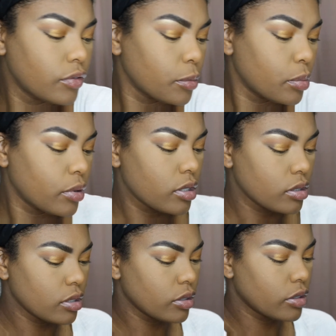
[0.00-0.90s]
For
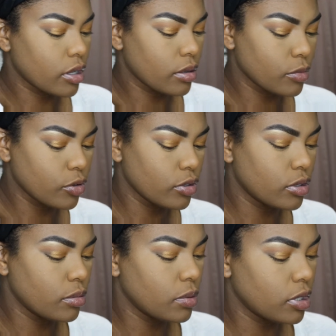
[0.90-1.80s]
bronzer, I'm going
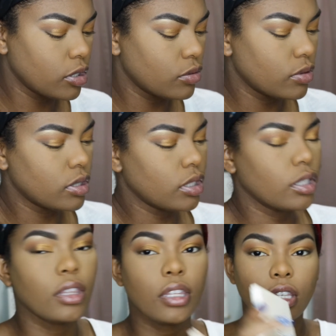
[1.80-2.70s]
to be
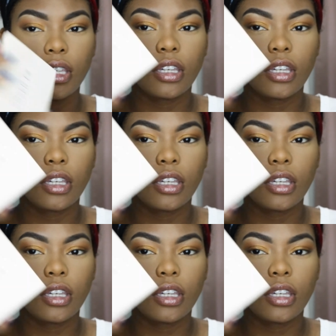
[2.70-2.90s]
using the